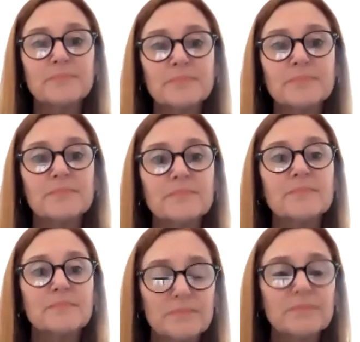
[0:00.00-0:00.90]

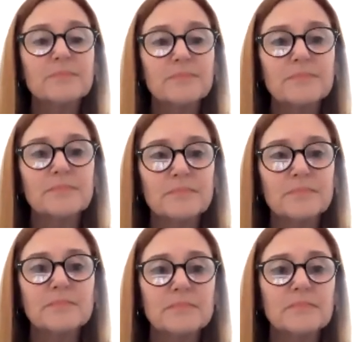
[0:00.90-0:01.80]

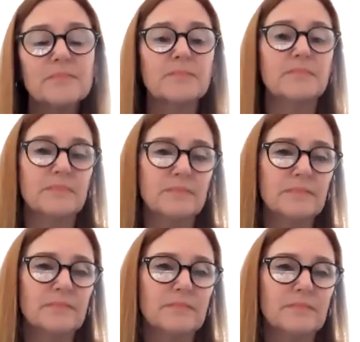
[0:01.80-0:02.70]

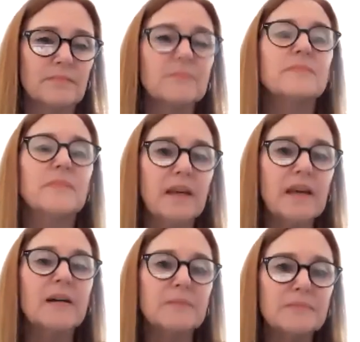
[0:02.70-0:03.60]

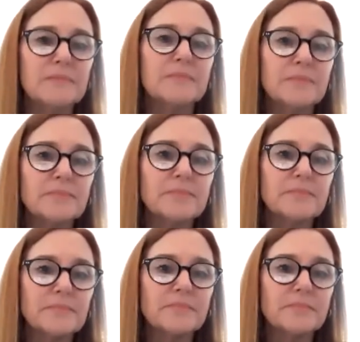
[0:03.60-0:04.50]

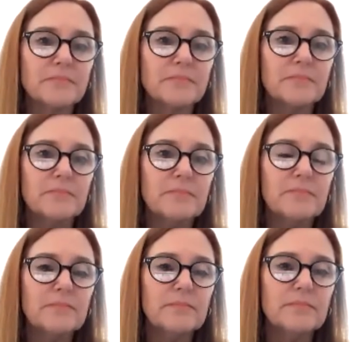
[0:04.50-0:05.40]

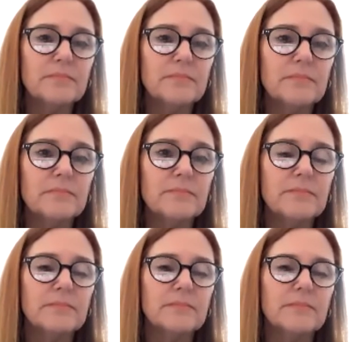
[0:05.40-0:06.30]

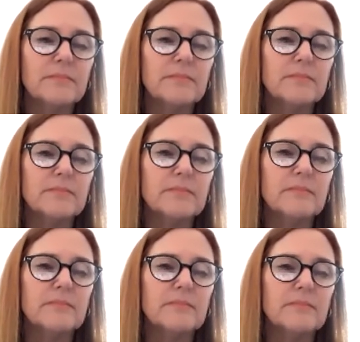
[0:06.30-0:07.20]

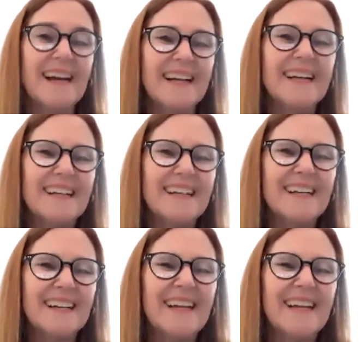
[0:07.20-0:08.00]
(silent)